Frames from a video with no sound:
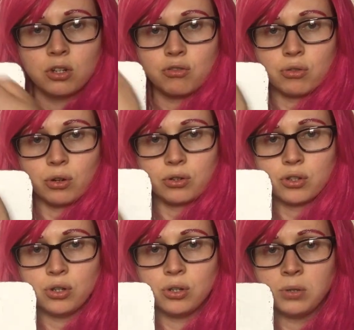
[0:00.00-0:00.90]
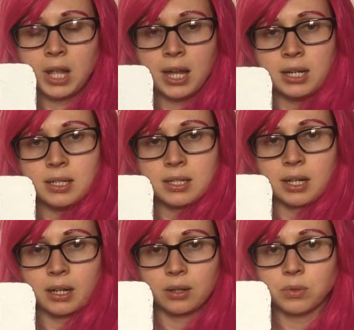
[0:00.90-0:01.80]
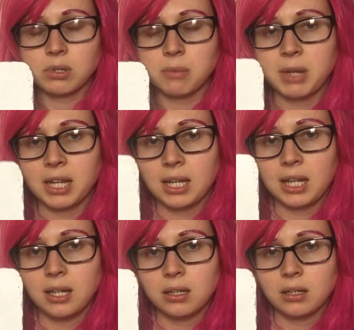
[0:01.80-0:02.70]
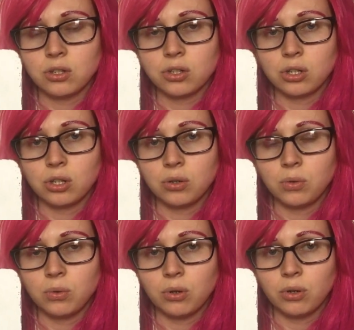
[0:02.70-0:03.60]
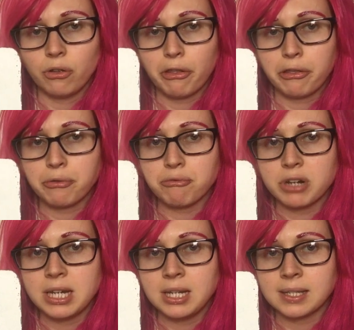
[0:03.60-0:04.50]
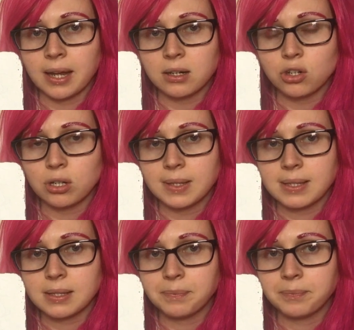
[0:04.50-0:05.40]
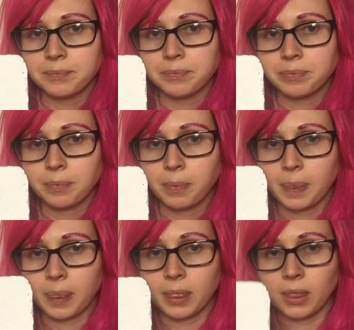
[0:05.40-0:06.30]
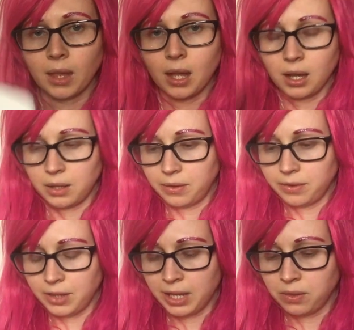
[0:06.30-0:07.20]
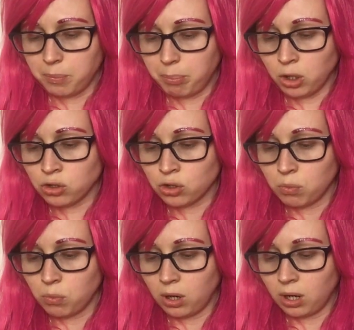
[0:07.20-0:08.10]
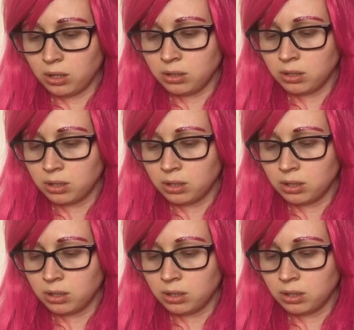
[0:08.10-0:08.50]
Draw 2 lines down to make it into 3 sections. And then the bottom one,